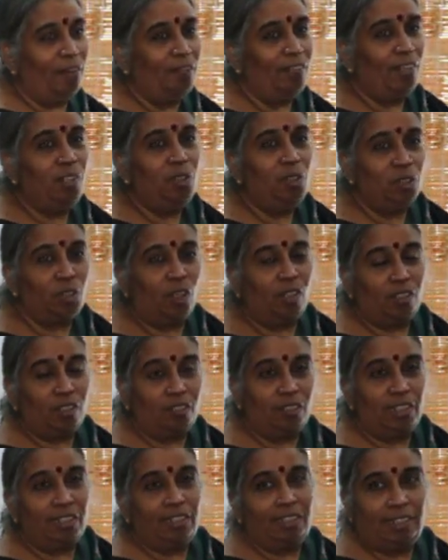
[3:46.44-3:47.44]
and when you talk
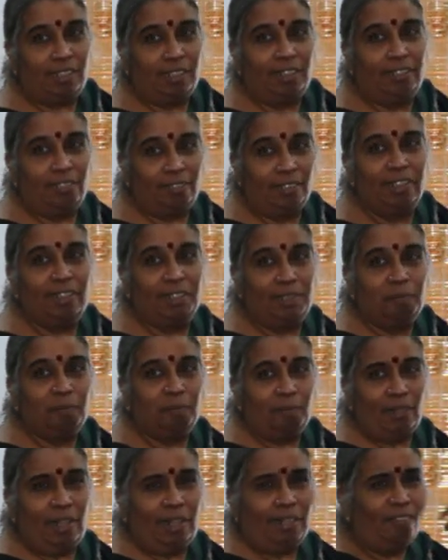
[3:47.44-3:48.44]
of digital divide,
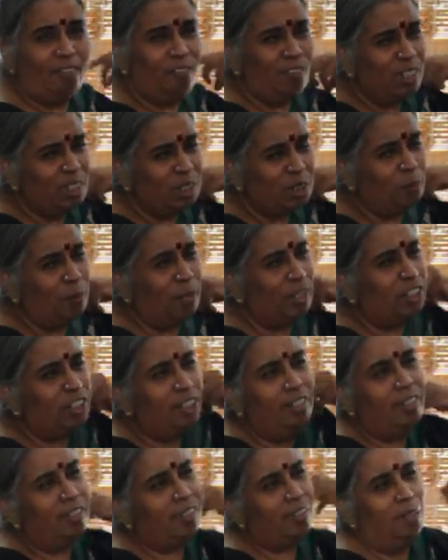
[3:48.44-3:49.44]
the first
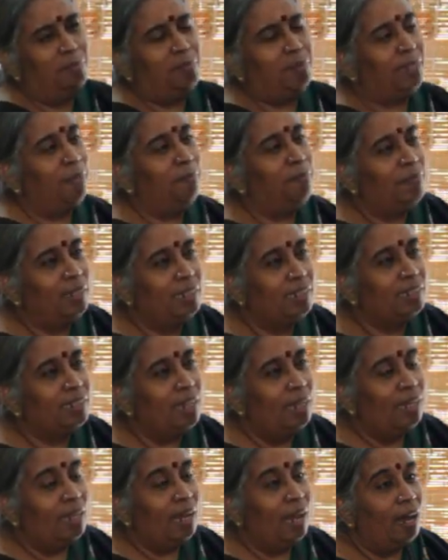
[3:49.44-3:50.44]
question that comes up is,
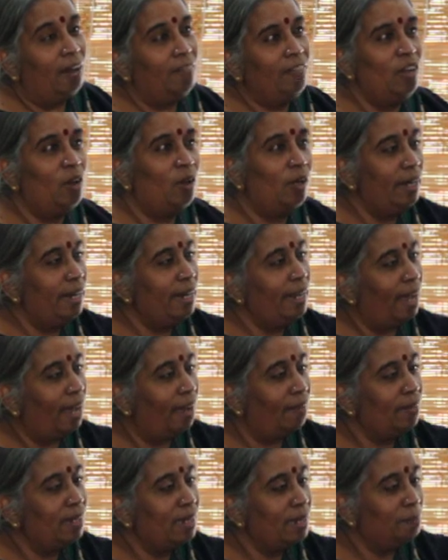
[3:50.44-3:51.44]
are we already
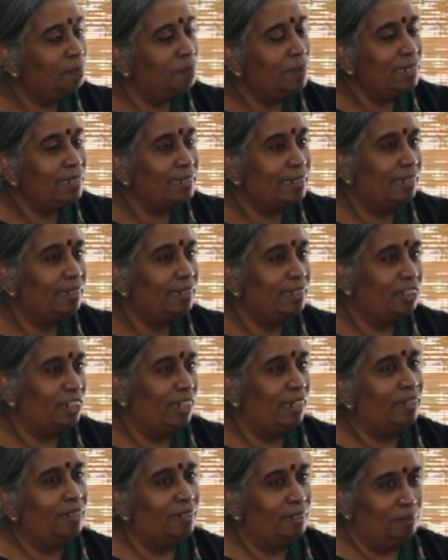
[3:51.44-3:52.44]
having a preset
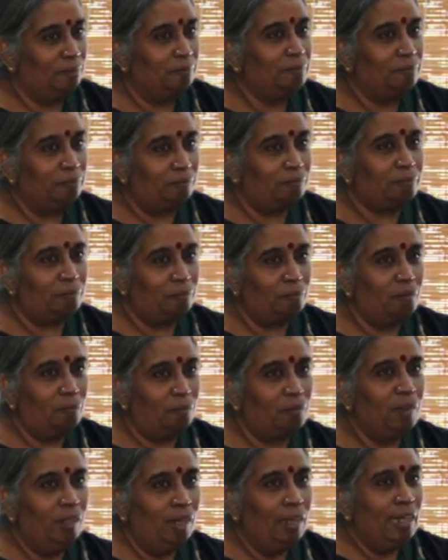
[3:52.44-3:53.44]
agenda?
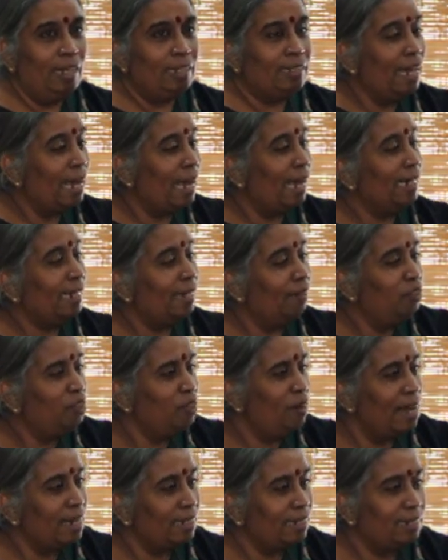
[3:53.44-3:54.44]
Say, I'll give
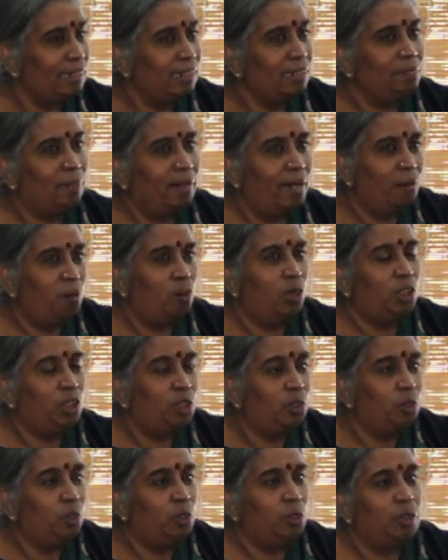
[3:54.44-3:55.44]
you access, but I want
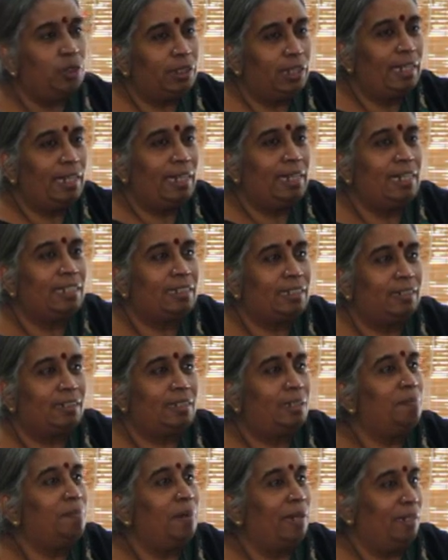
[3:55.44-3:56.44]
you to use it in a
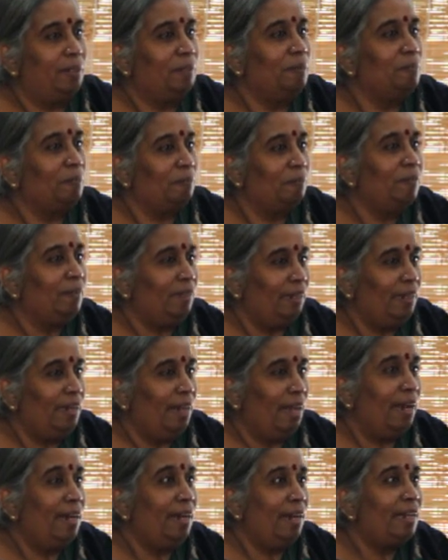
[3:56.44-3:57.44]
certain
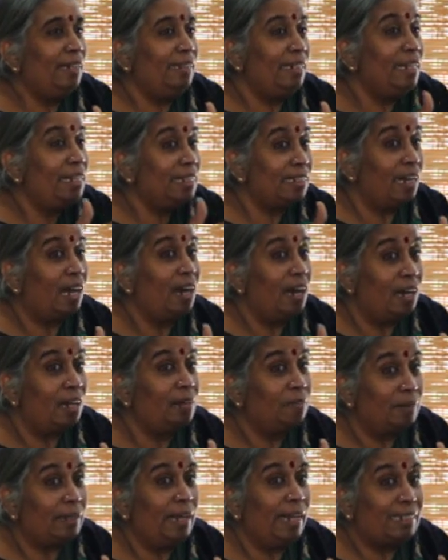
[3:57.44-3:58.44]
manner. And these
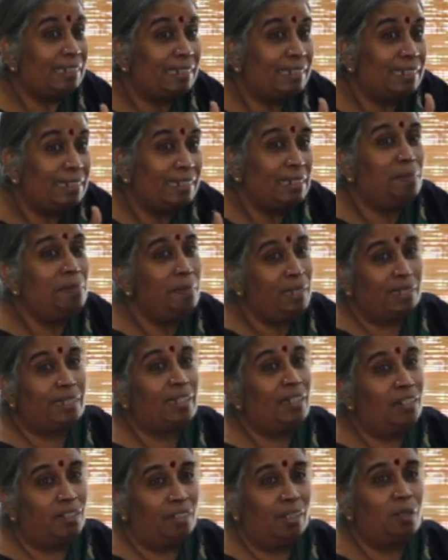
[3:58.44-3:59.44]
are extremely
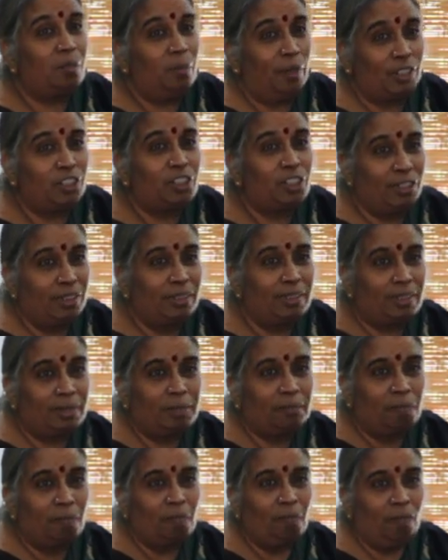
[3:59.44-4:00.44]
central questions.